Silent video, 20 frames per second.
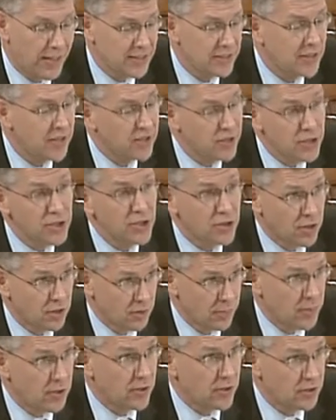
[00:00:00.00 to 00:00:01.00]
That's in addition
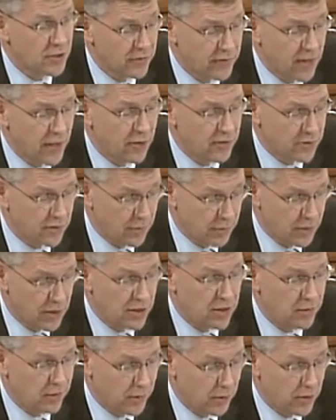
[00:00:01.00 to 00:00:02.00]
to the billions of dollars that are
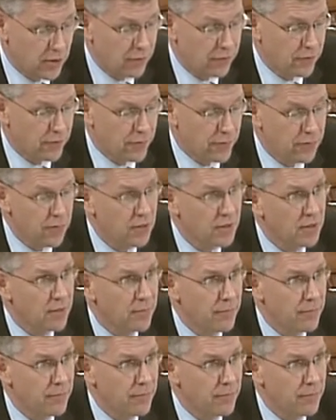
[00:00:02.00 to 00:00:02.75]
being diverted from